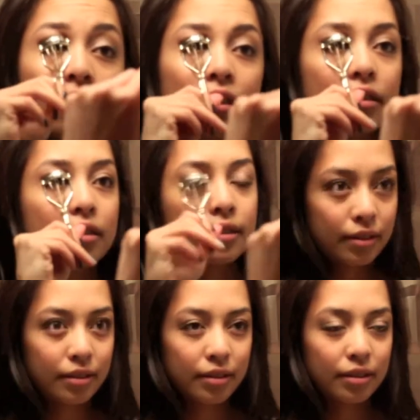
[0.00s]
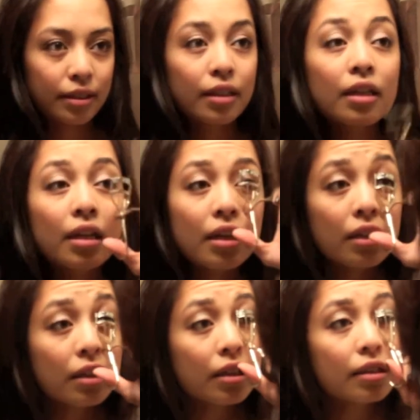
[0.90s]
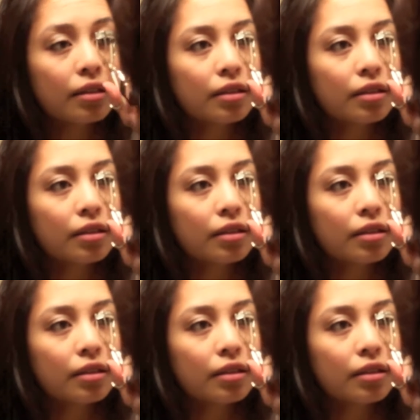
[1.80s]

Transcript: started putting makeup on when I was young.